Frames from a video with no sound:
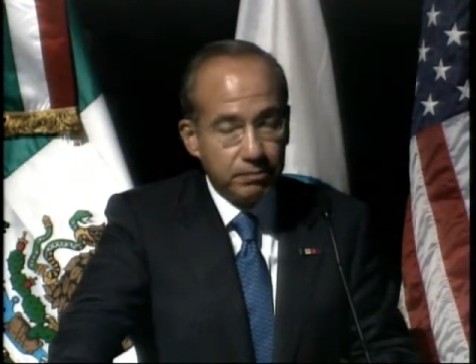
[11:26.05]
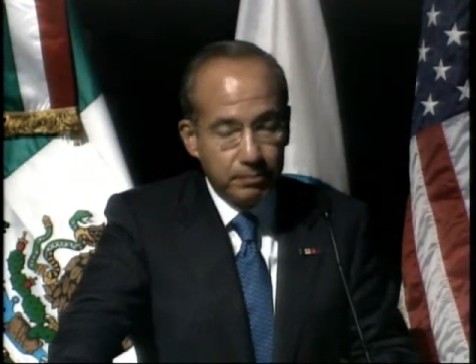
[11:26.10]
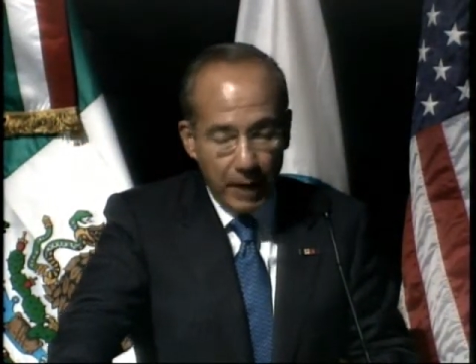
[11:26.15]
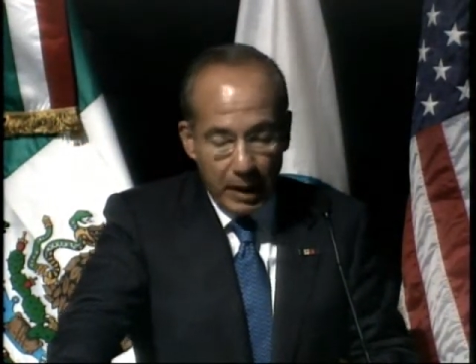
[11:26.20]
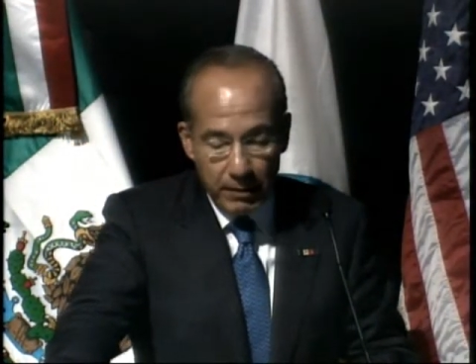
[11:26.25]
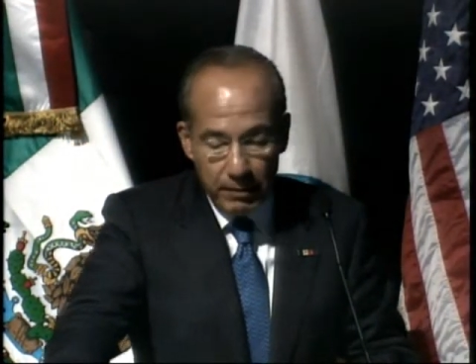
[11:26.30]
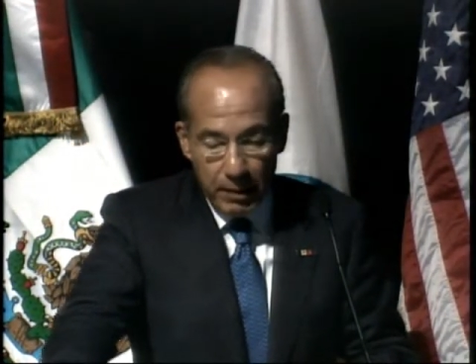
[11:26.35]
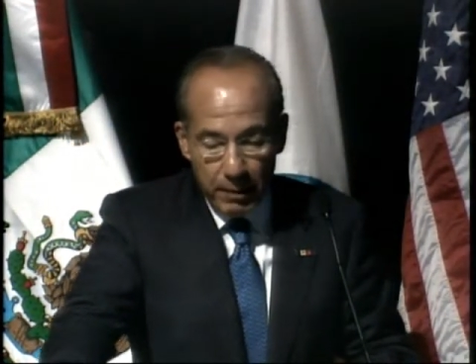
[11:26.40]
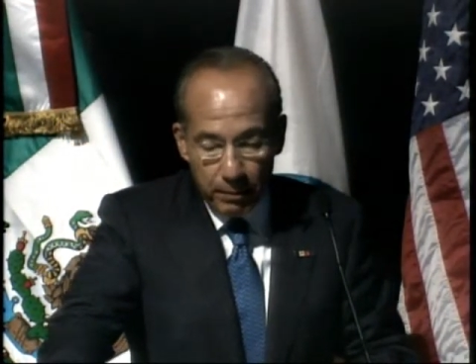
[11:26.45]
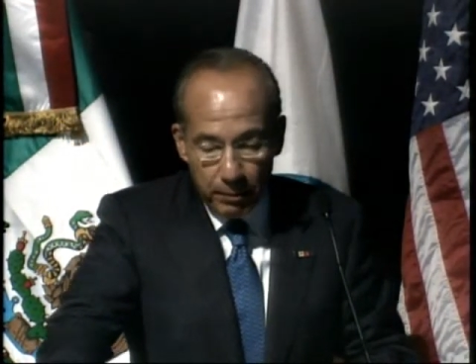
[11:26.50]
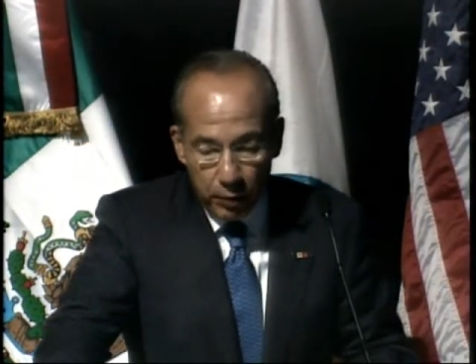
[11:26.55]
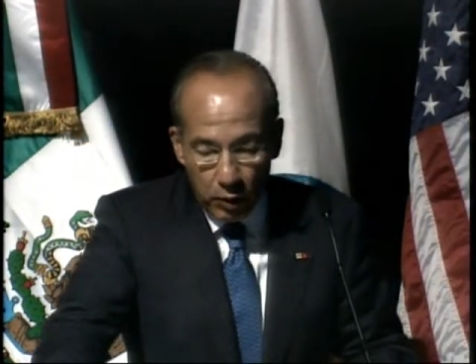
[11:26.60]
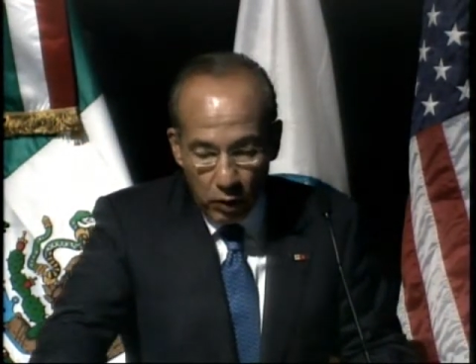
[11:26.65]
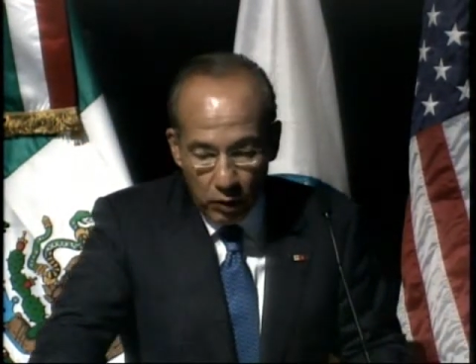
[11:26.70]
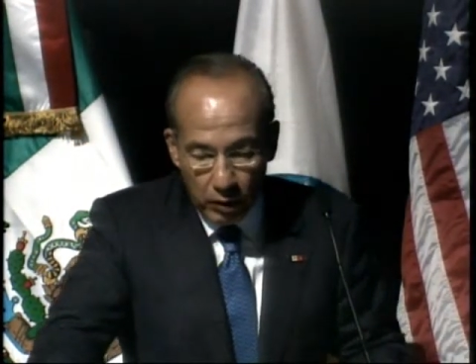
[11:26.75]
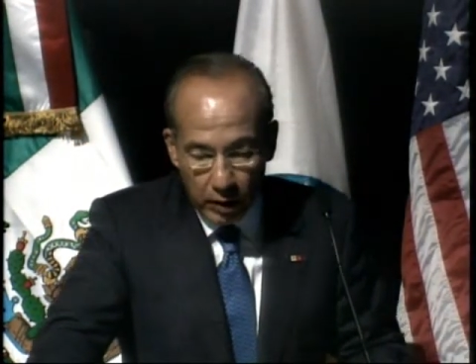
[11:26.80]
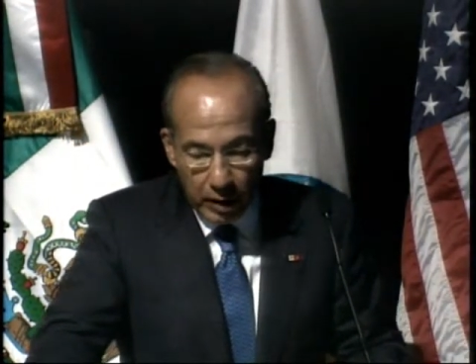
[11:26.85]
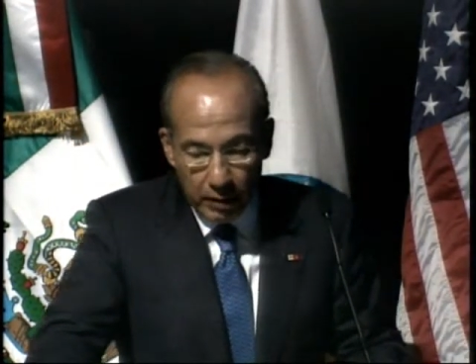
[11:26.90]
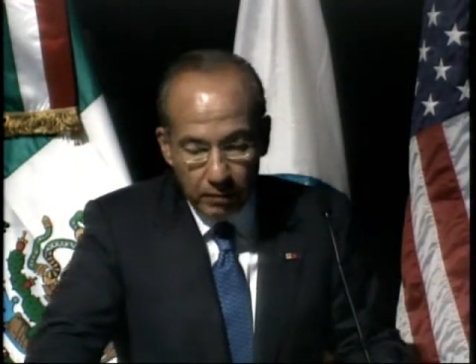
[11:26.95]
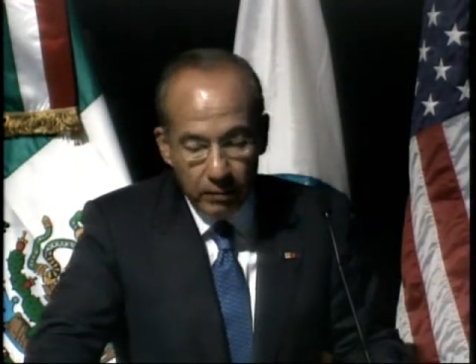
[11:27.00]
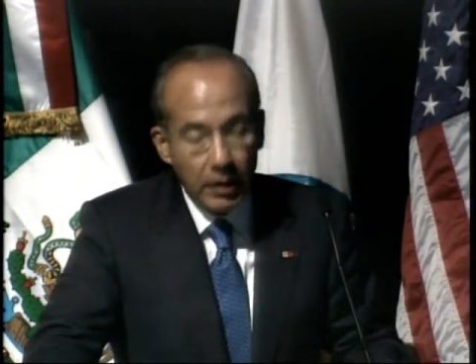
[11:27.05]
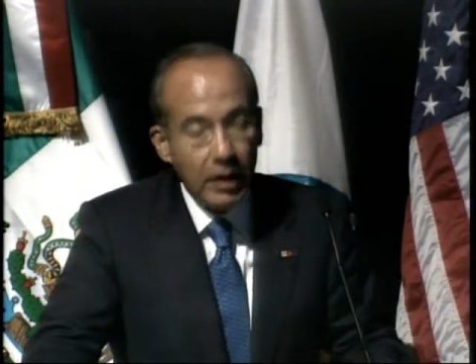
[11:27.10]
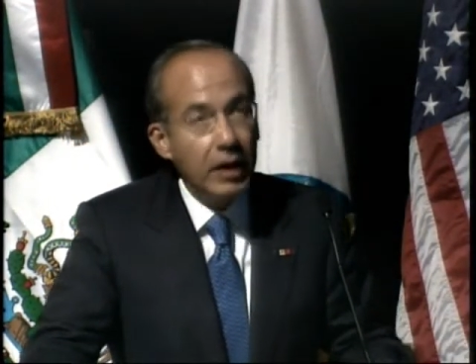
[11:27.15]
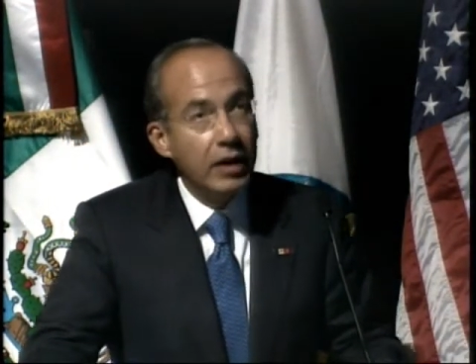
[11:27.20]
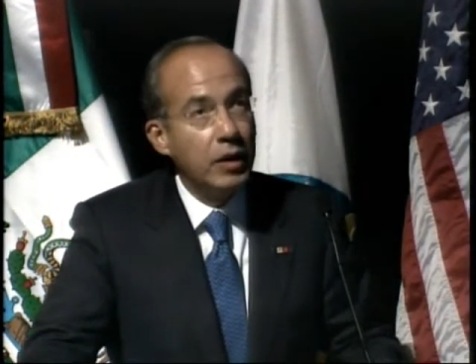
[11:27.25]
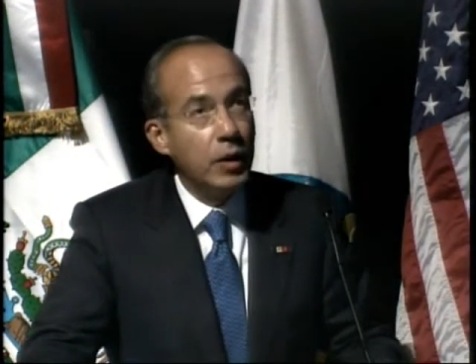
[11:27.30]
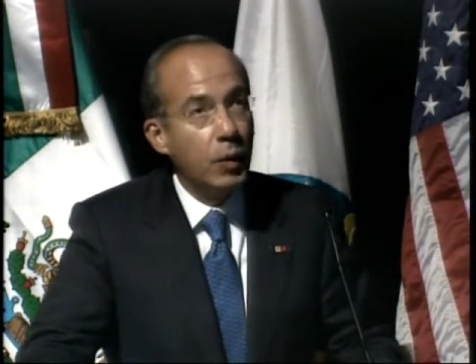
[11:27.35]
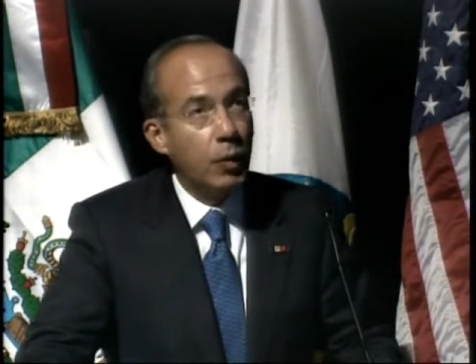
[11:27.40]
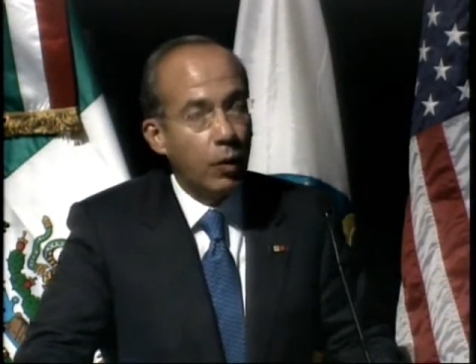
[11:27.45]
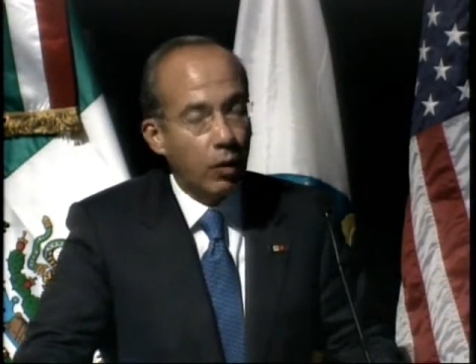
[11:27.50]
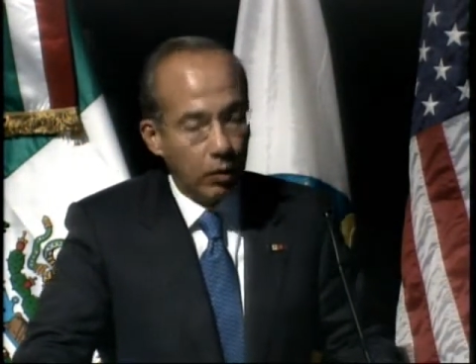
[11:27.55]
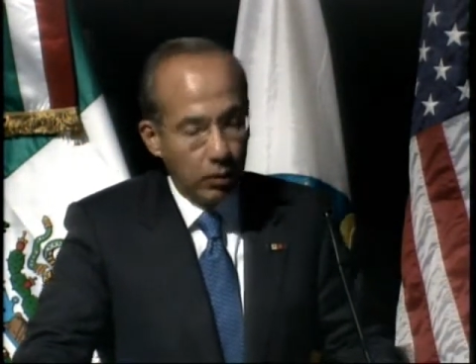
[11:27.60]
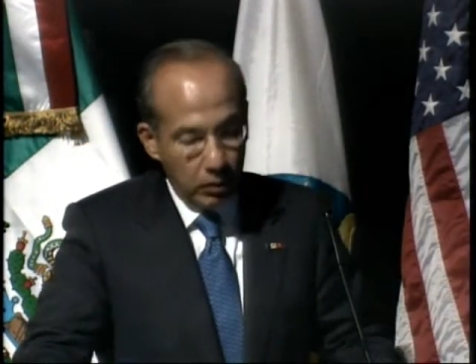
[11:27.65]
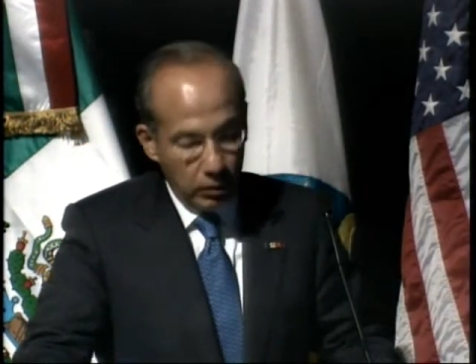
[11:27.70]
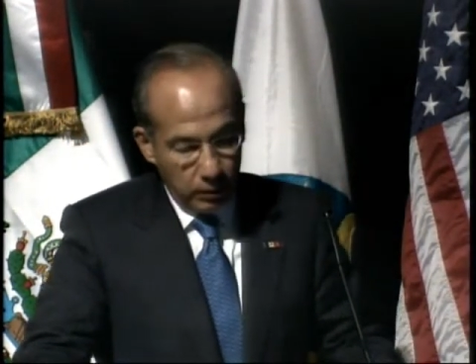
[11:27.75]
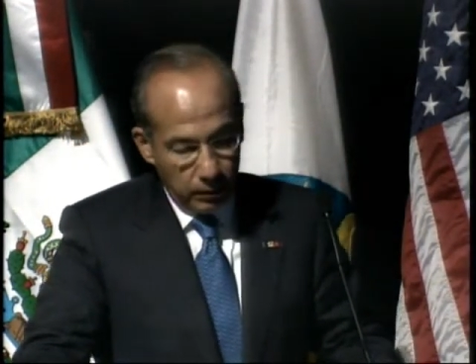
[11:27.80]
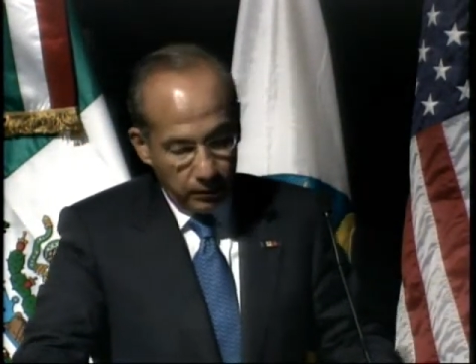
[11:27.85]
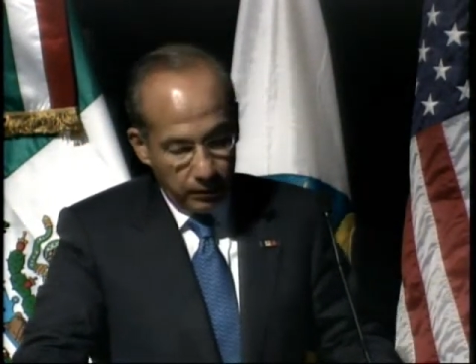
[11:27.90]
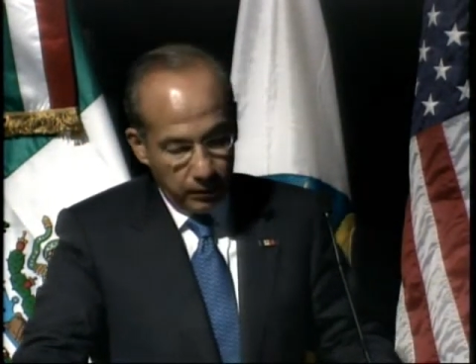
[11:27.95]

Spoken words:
payment program in the world.